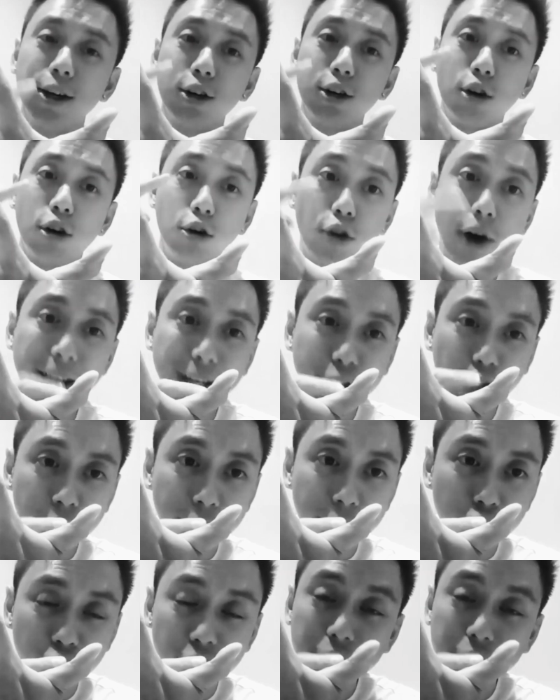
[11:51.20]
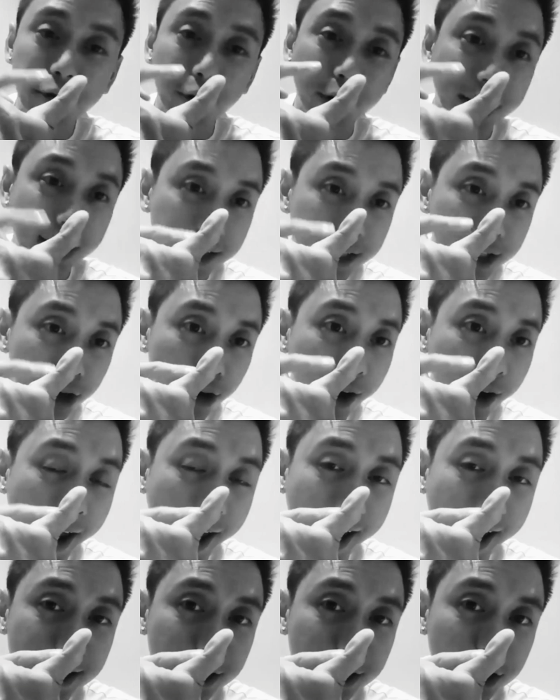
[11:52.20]
congratulations for getting your
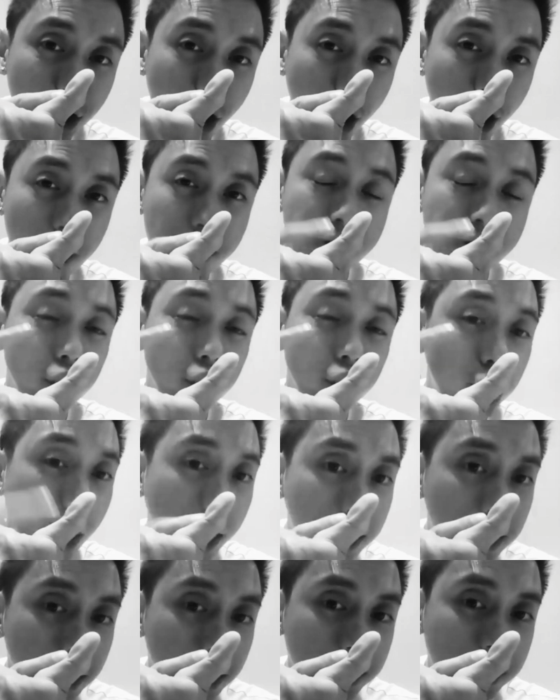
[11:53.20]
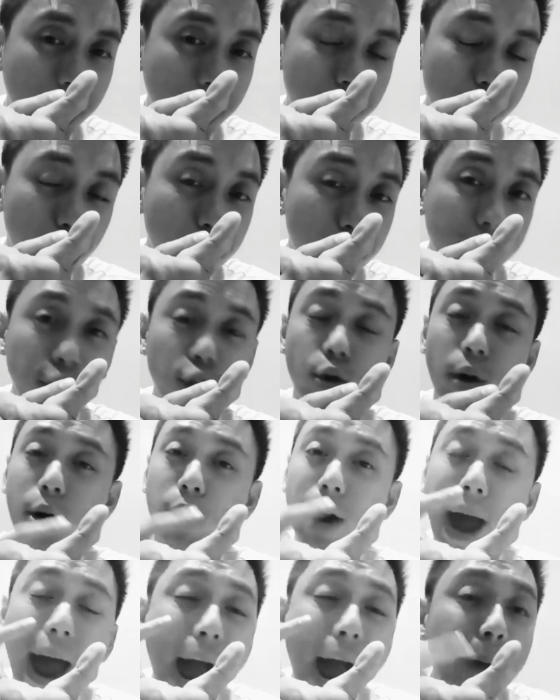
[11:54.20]
hands on the checklist. I know that you are
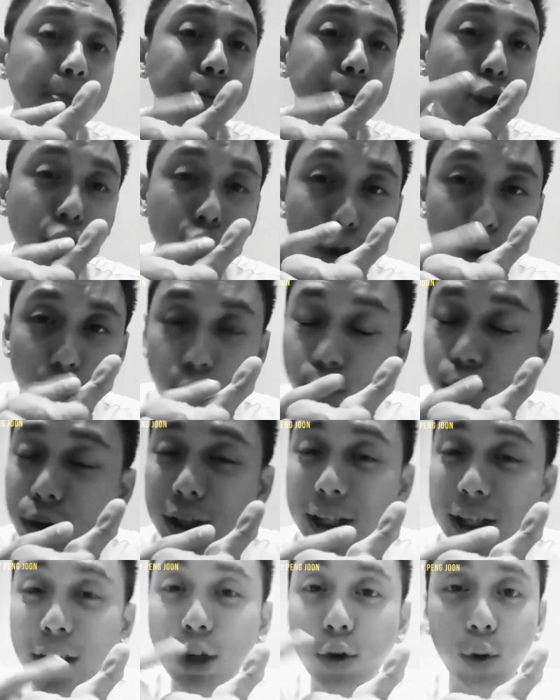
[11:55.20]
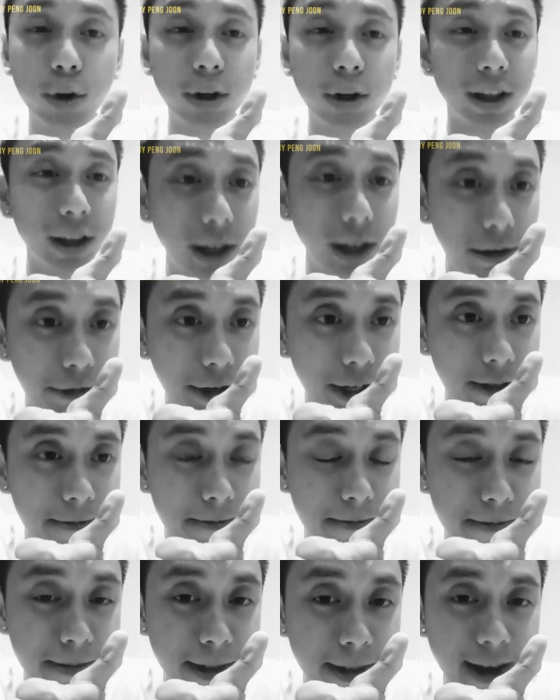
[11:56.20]
absolutely going to love it.
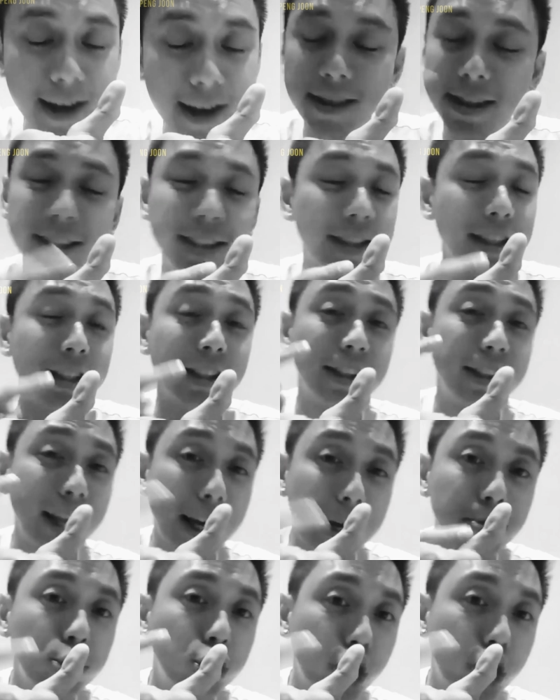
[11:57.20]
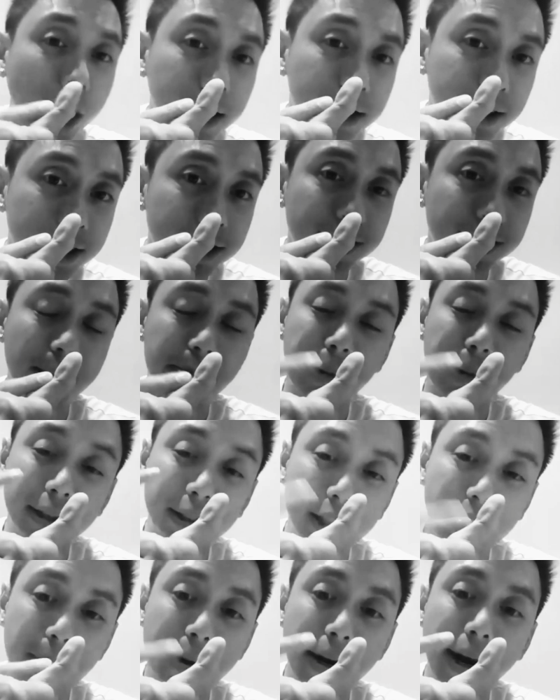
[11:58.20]
This is the same checklist that my
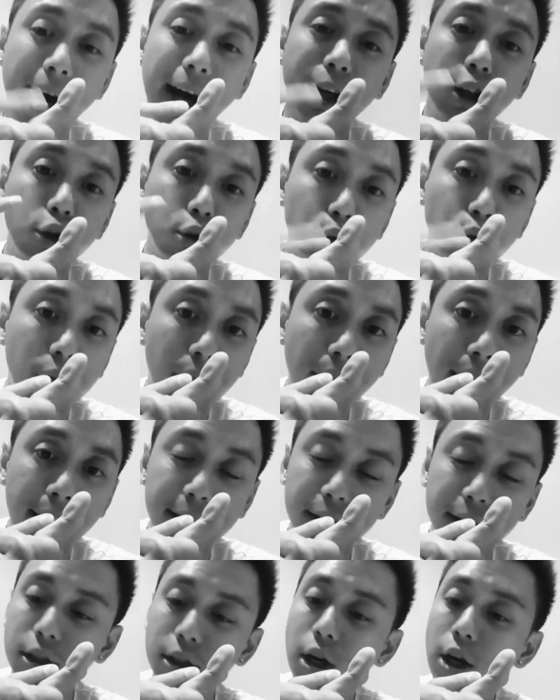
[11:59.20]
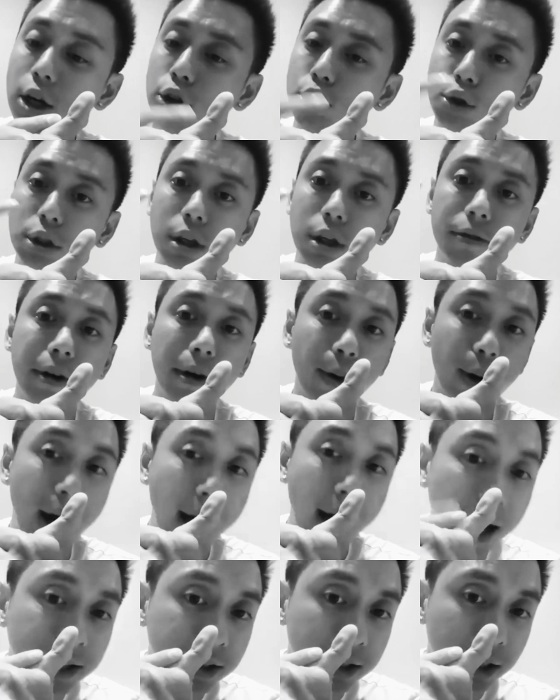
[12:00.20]
team and I utilize to serve our
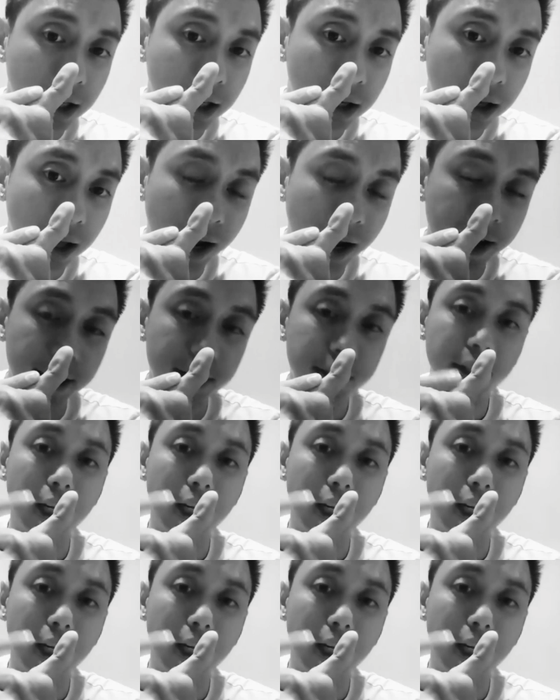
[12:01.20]
high-ticket clients